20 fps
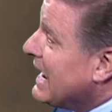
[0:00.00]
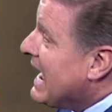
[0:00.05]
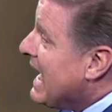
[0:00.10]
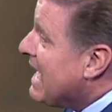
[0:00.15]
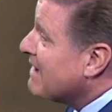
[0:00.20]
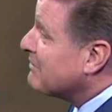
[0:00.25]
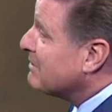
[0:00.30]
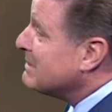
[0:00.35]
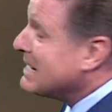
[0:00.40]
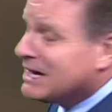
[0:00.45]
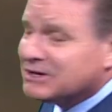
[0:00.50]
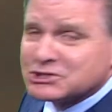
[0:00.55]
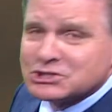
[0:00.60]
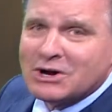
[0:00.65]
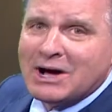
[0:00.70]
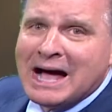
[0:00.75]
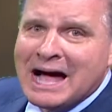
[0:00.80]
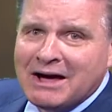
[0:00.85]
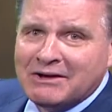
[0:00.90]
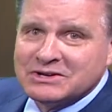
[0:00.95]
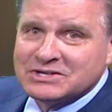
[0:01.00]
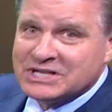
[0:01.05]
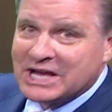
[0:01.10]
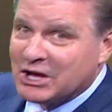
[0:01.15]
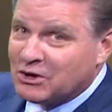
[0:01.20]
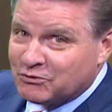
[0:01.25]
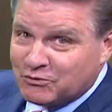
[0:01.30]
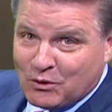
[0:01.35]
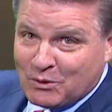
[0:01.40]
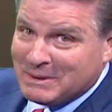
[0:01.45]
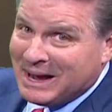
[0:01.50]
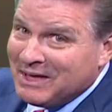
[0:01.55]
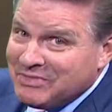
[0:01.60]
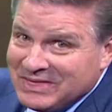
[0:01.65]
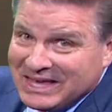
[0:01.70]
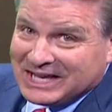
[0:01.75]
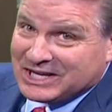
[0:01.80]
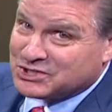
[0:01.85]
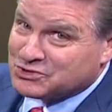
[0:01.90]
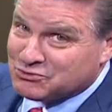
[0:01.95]
I have them now. So how does hail form? I
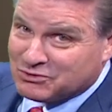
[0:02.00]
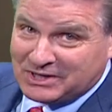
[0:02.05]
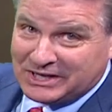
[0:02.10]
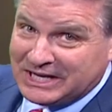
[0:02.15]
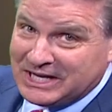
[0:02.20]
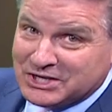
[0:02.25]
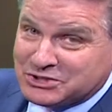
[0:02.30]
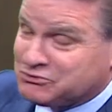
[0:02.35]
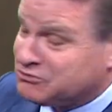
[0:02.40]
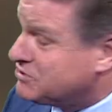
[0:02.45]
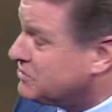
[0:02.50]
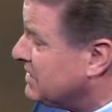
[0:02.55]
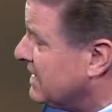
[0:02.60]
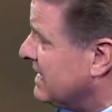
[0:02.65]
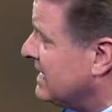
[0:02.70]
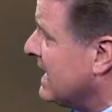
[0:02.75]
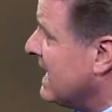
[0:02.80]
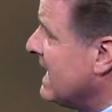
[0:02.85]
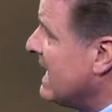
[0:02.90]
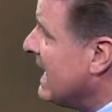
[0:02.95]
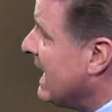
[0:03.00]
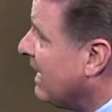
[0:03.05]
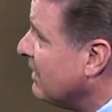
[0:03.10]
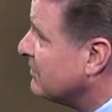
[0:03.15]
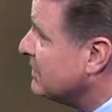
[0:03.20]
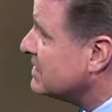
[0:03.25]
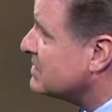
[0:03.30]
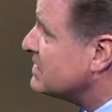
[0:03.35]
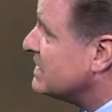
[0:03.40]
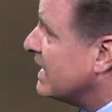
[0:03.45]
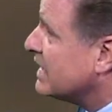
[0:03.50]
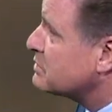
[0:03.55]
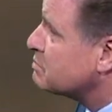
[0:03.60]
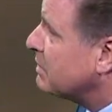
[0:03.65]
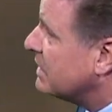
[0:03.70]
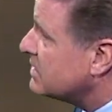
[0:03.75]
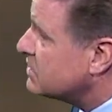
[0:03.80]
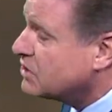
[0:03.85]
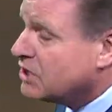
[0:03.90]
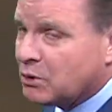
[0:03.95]
think it's really interesting how this takes place.